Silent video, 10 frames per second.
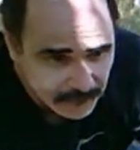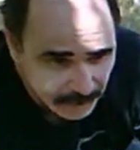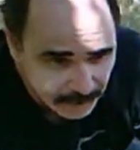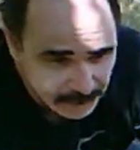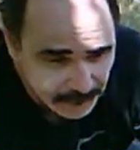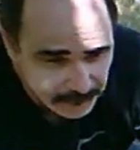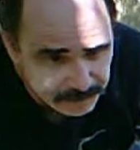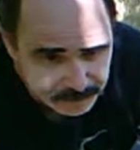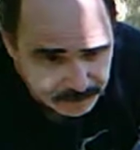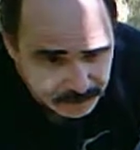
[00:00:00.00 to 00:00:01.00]
or you live
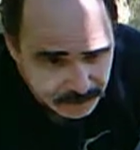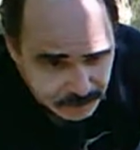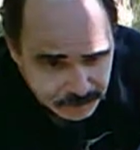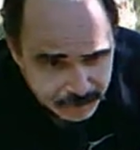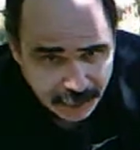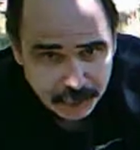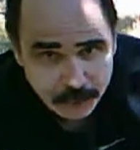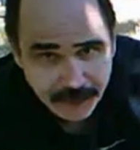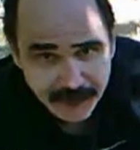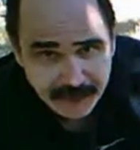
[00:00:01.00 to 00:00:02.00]
far
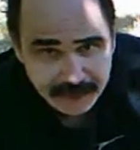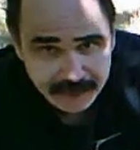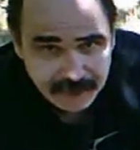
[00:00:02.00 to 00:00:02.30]
away,